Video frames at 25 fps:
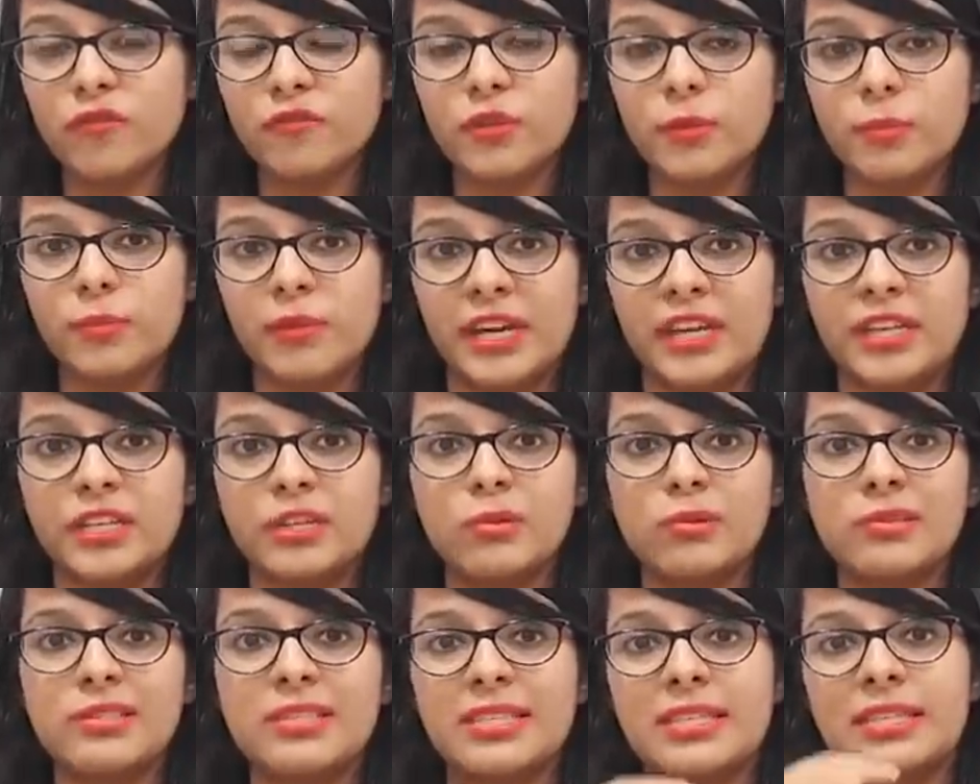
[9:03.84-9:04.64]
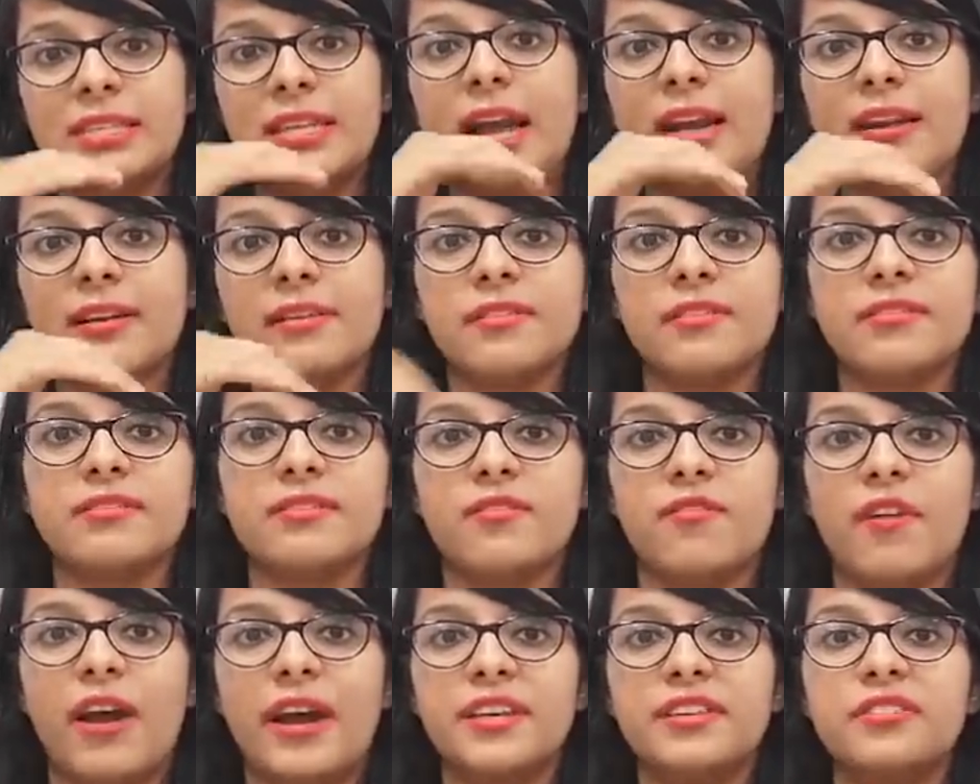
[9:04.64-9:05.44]
of the brain, you'll see that it is
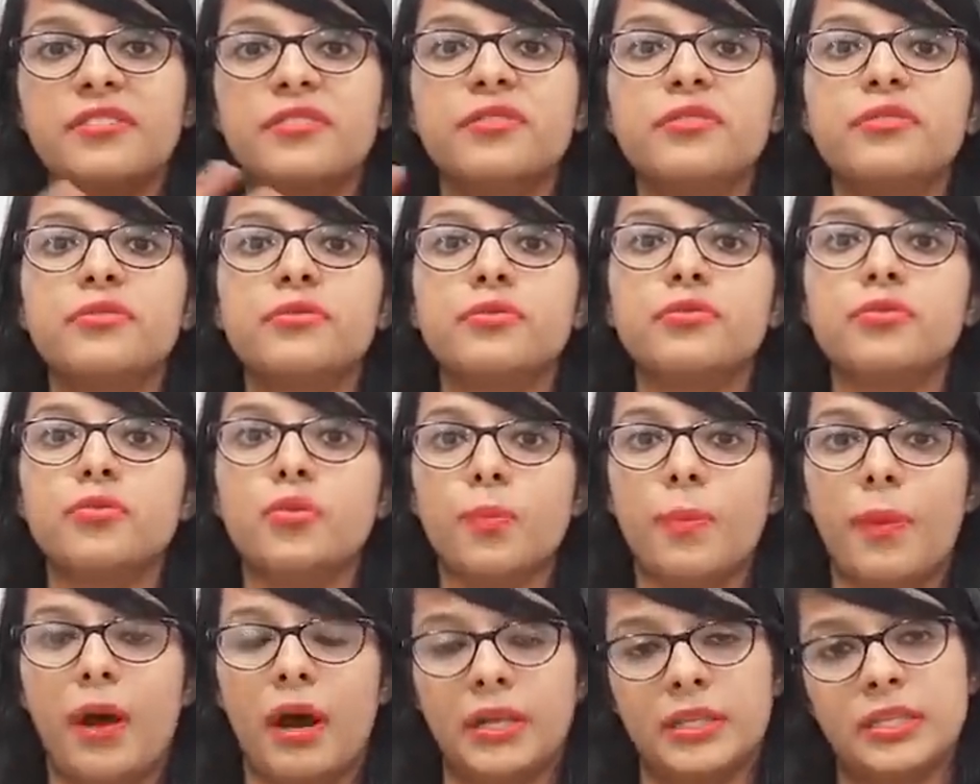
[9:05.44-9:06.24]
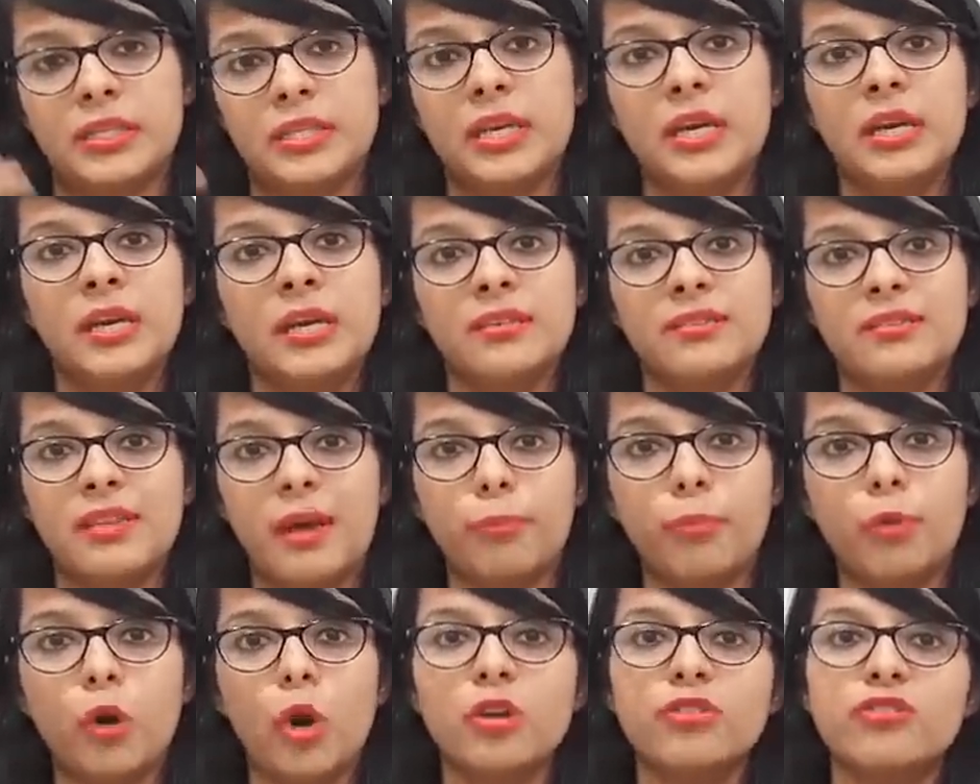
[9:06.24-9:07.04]
divided into two parts,
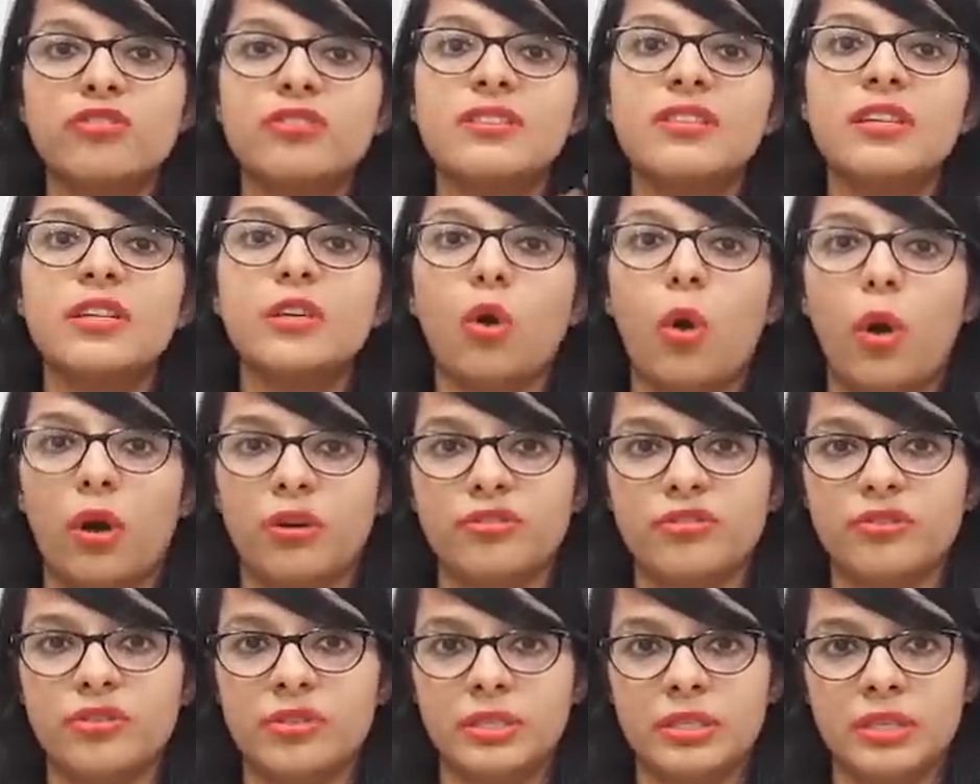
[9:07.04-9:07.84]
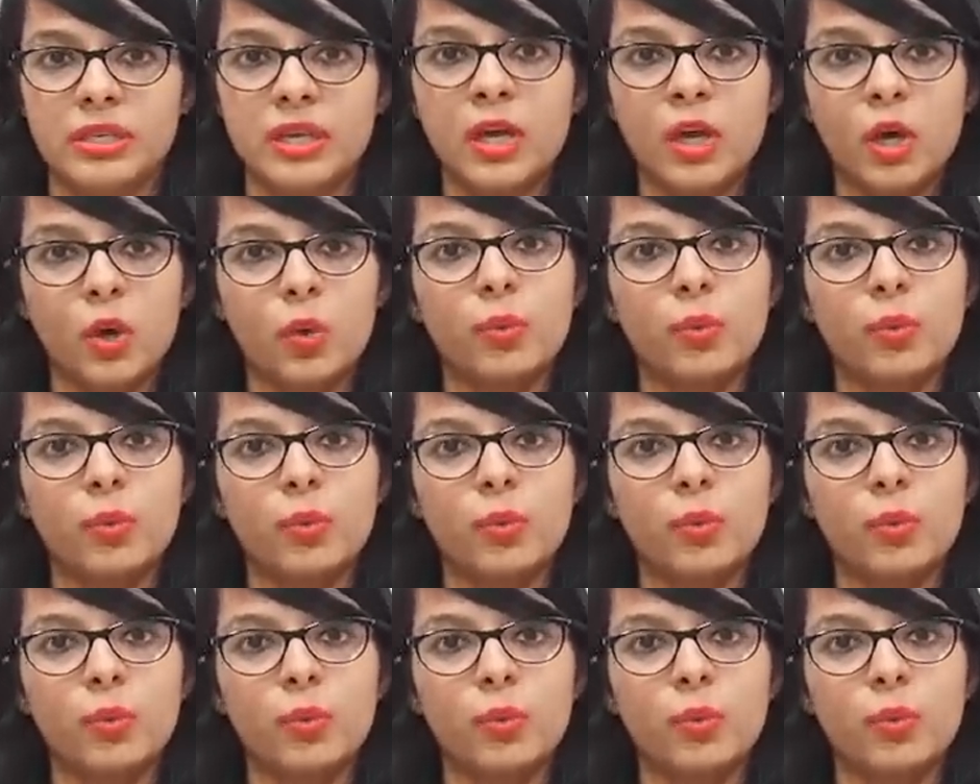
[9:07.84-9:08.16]
subconscious and conscious.